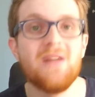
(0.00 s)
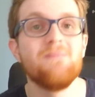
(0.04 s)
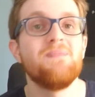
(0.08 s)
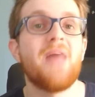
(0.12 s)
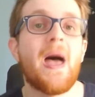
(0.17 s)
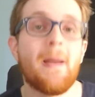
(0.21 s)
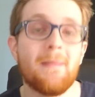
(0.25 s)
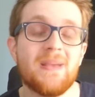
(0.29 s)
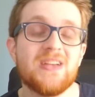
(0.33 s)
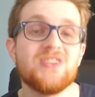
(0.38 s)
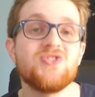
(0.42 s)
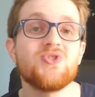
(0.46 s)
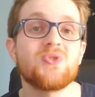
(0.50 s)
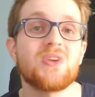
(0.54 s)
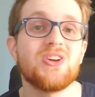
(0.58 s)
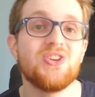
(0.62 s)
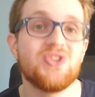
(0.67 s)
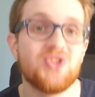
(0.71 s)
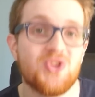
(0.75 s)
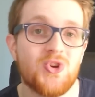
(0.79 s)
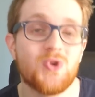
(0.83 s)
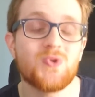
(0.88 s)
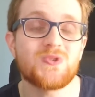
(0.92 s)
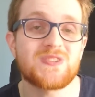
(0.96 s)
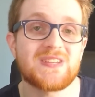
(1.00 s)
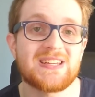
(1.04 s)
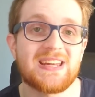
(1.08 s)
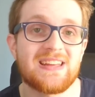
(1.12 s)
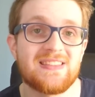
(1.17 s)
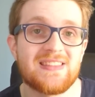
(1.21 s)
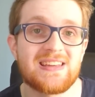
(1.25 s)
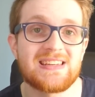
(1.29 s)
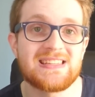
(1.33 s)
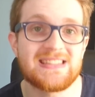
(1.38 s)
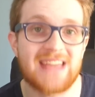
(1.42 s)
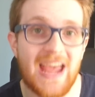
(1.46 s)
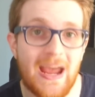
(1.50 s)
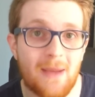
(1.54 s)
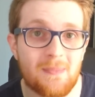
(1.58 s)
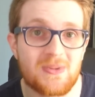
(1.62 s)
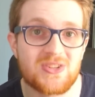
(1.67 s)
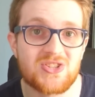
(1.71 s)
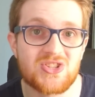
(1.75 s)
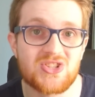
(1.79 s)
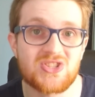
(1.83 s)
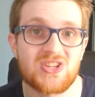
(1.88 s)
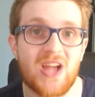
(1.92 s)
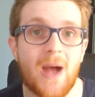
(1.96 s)
that means you can use it in the
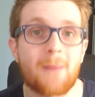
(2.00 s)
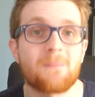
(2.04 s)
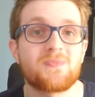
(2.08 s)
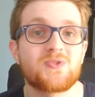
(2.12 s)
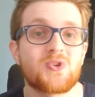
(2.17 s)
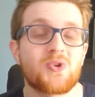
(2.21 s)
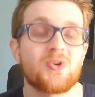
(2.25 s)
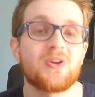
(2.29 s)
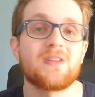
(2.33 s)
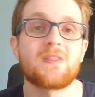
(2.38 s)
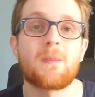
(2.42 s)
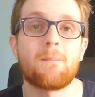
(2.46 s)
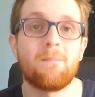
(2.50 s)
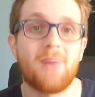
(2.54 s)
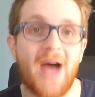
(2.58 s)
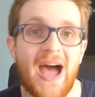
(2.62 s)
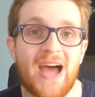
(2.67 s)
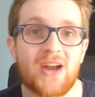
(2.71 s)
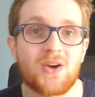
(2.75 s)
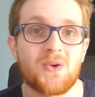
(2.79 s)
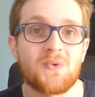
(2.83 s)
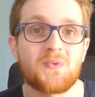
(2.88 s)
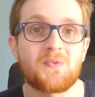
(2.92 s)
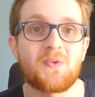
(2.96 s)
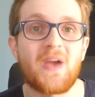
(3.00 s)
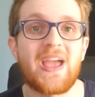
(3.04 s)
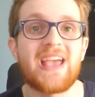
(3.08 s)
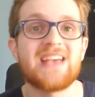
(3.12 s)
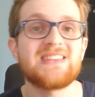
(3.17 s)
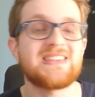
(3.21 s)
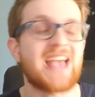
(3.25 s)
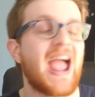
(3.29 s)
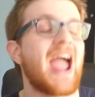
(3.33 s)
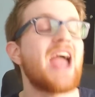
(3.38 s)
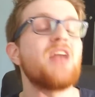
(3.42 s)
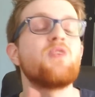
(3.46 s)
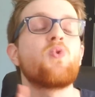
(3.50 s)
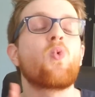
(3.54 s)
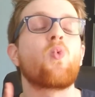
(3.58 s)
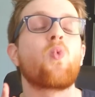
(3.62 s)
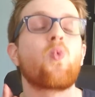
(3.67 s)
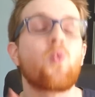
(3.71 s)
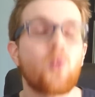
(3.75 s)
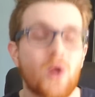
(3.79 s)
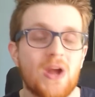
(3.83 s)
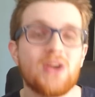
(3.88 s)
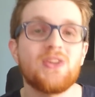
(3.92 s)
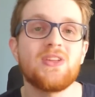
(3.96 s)
damage step during the battle phase
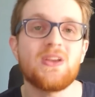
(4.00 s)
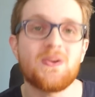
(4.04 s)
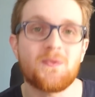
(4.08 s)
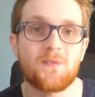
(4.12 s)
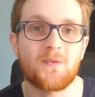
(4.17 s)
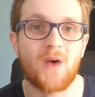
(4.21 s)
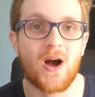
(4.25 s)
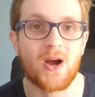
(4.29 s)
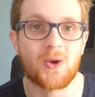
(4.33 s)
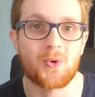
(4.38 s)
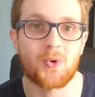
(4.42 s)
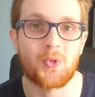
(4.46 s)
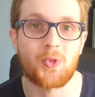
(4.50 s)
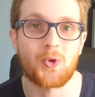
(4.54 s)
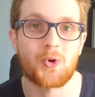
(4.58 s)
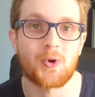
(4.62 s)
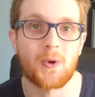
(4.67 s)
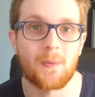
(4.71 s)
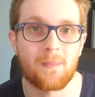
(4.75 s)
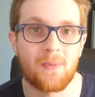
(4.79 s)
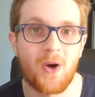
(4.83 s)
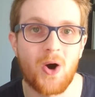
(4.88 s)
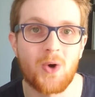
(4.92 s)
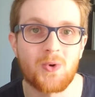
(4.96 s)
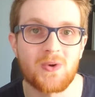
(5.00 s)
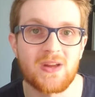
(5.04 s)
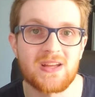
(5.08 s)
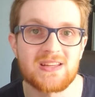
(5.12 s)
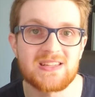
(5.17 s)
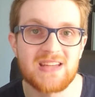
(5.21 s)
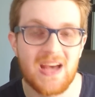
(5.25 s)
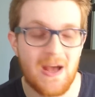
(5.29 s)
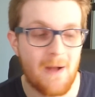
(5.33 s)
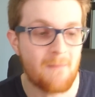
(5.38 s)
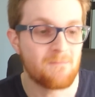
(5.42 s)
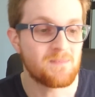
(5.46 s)
and really fuck with your opponent.